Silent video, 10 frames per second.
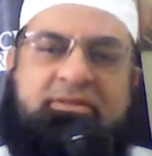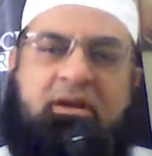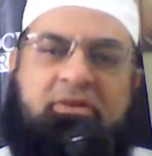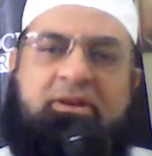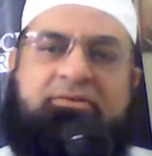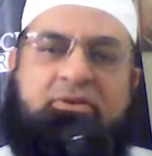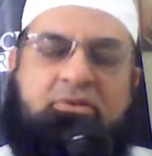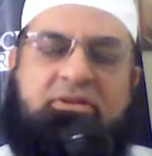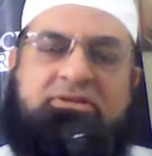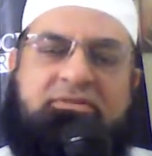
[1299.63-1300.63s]
one of the
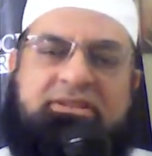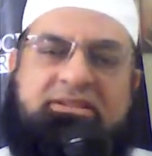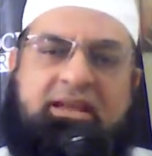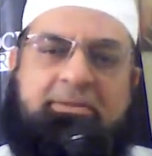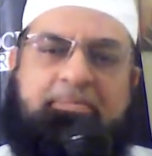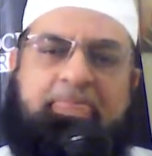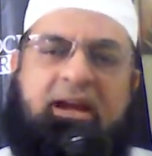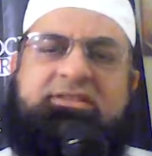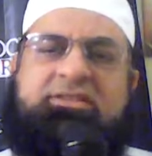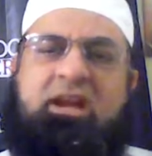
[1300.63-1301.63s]
rulers of Islam,
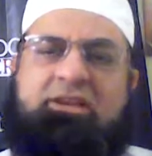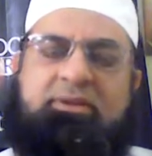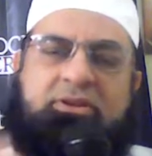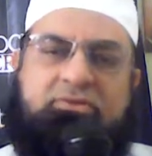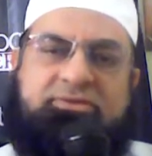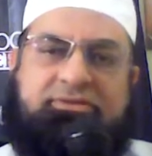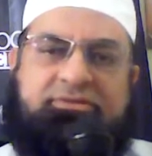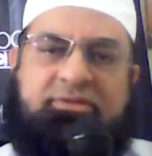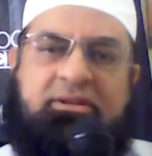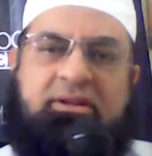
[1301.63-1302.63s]
Hajjaj bin Yusuf.
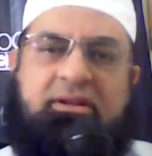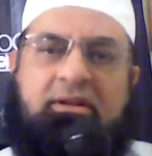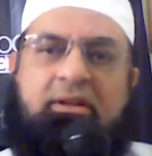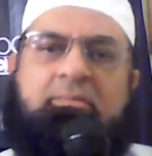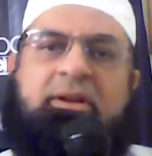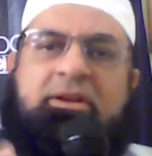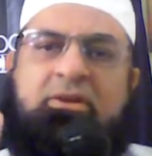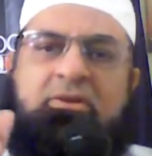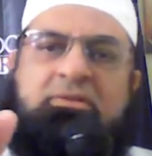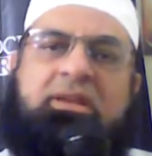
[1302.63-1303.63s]
But you
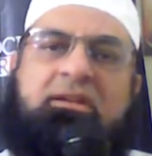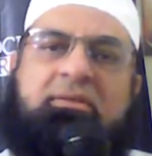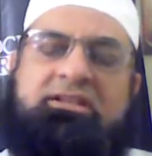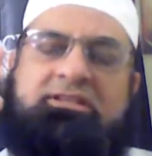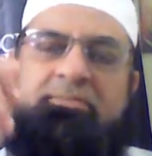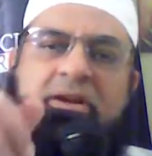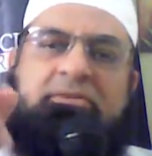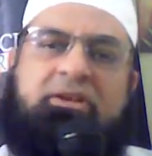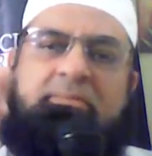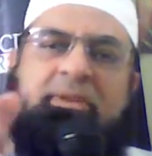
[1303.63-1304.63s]
know that in spite
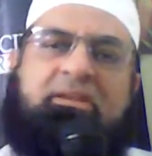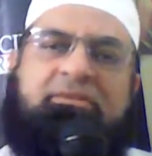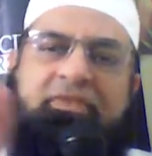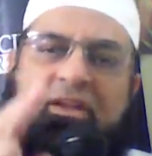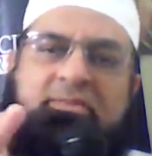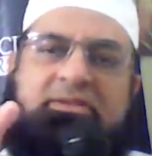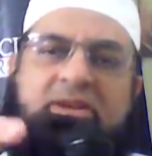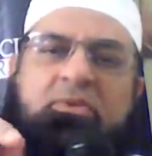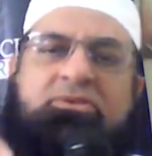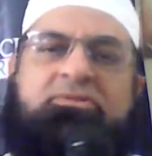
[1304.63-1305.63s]
of him being famous,
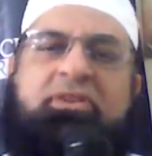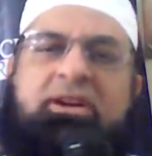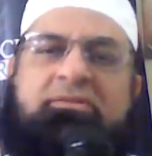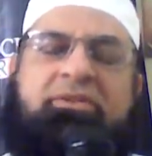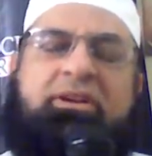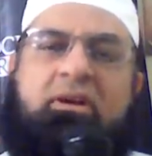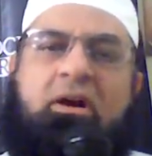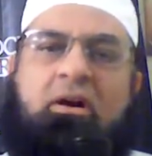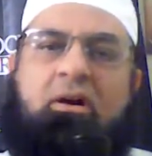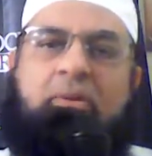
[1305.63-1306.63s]
he was very, very
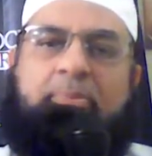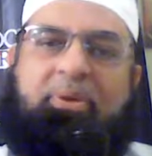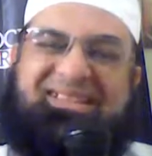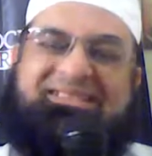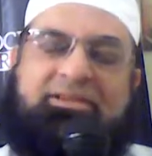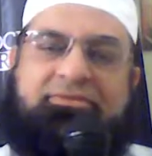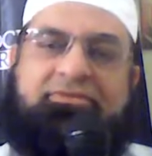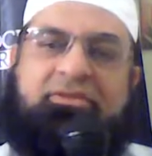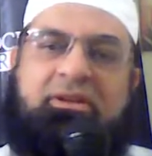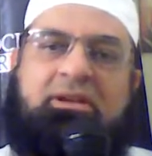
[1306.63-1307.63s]
oppressive,
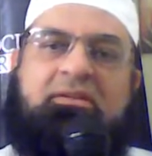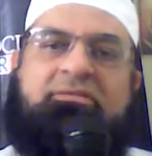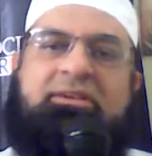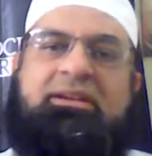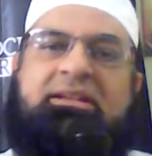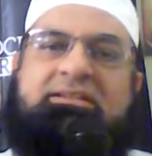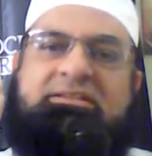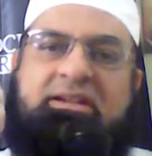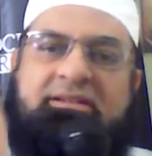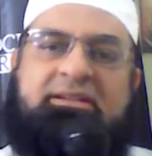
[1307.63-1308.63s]
very
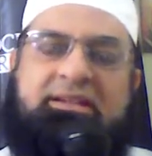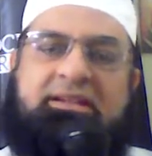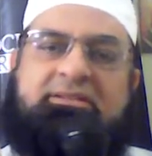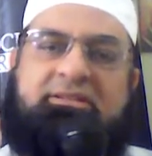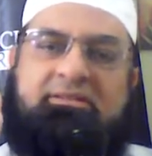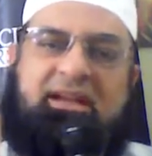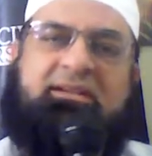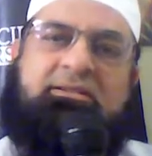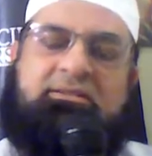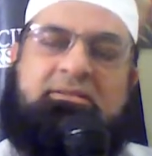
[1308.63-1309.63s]

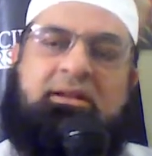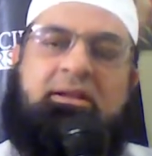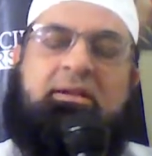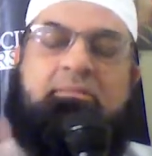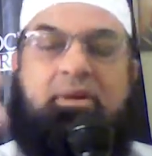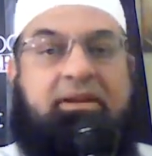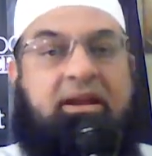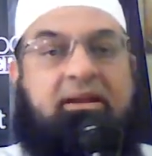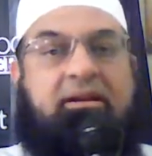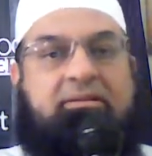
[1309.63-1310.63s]
tyrannical. But
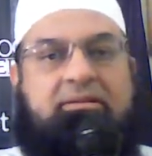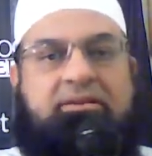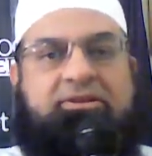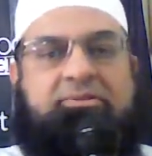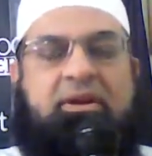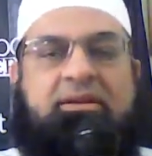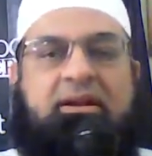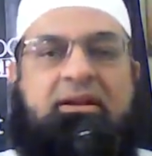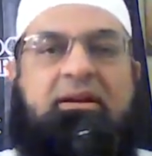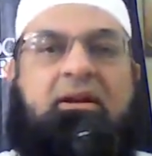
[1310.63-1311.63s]
yet Allah subhanahu wa
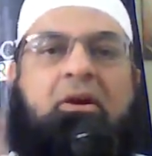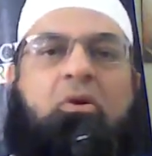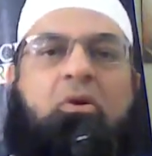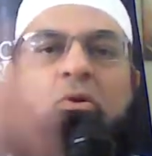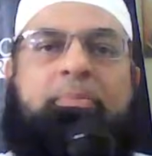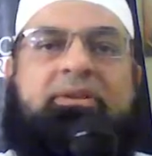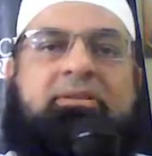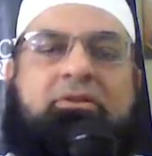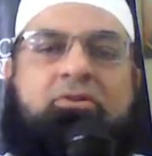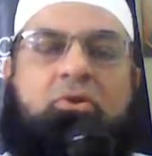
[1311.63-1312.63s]
ta'ala
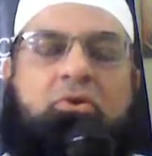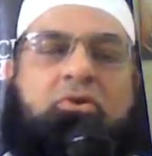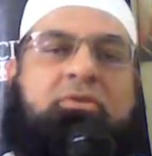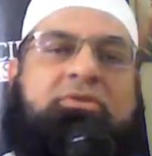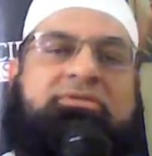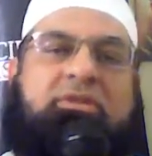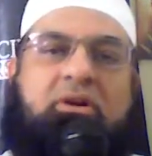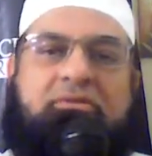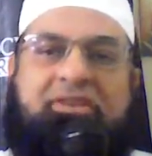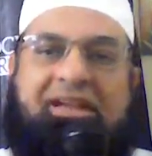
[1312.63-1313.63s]
opened the doors
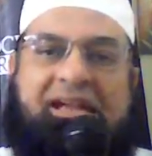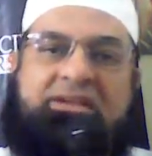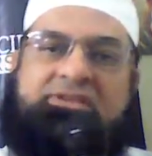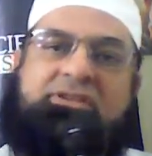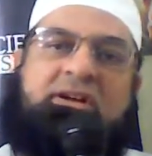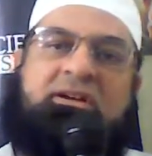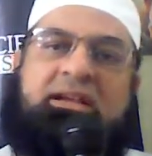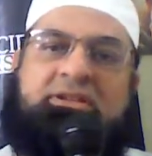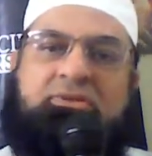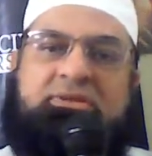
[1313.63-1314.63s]
of Asia
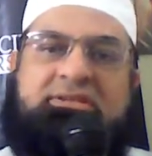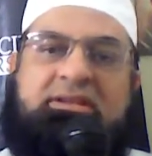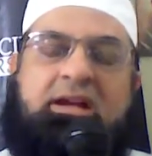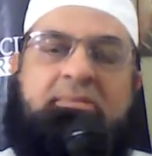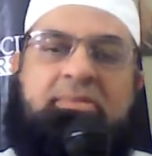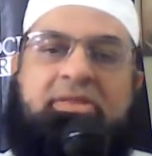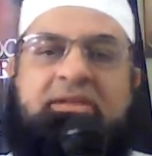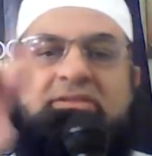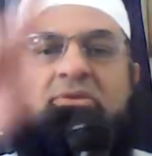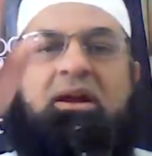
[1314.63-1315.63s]
into Islam
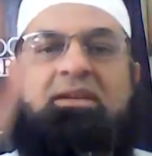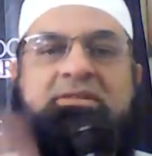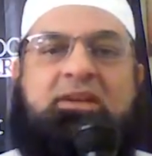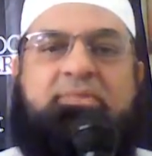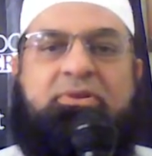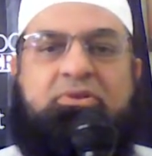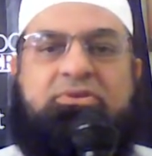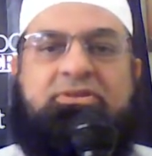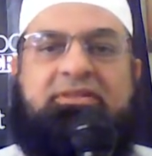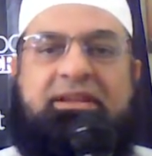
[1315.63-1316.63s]
thanks to Hajjaj bin
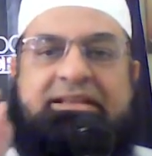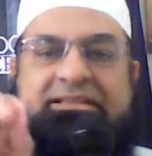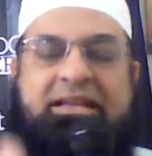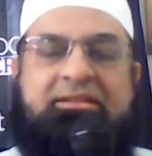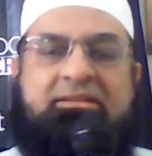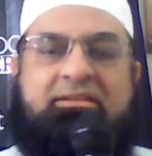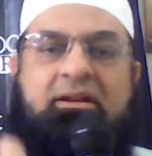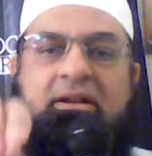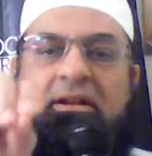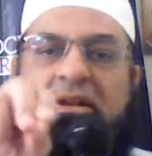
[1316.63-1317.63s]
Yusuf, that he sent
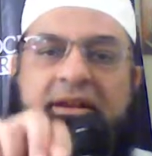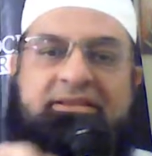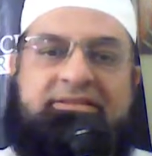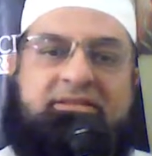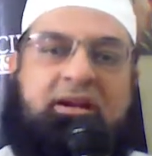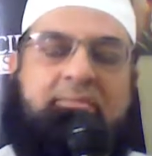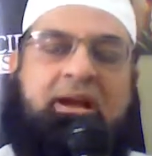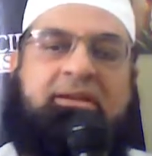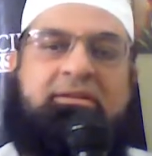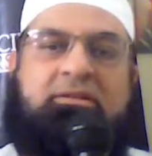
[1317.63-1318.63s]
his
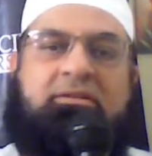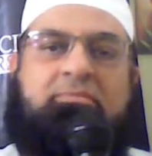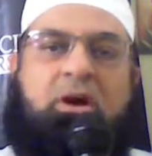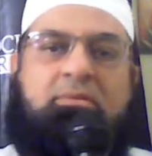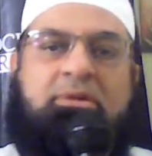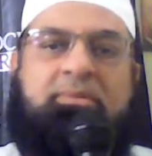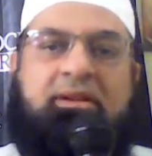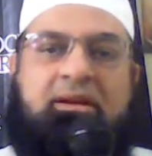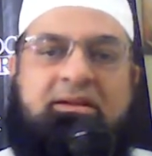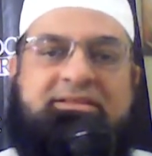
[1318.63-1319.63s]
commander Muhammad
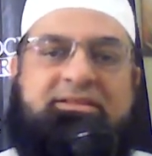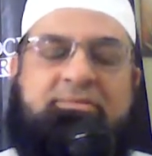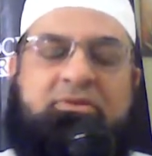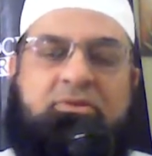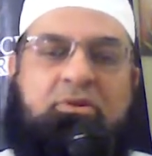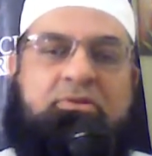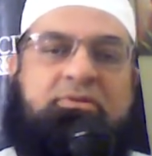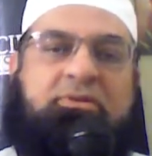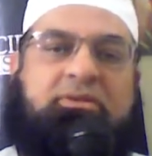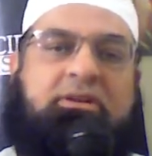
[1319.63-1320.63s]
bin Qasim to
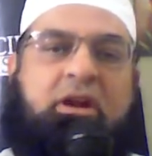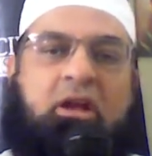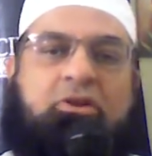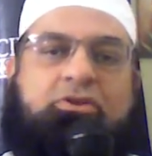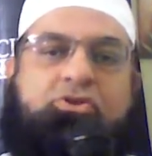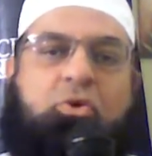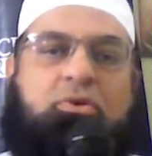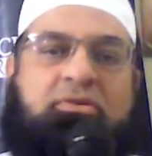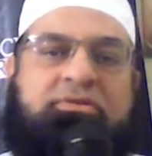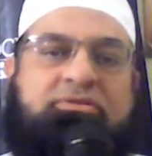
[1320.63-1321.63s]
go to the
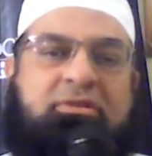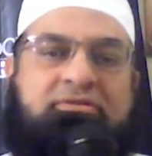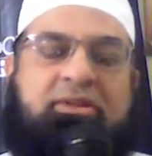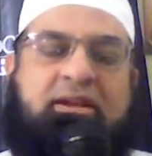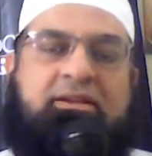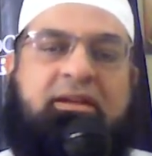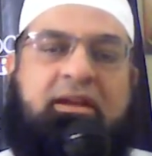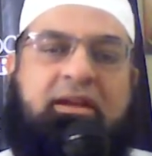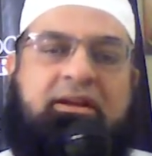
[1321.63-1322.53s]
shores of the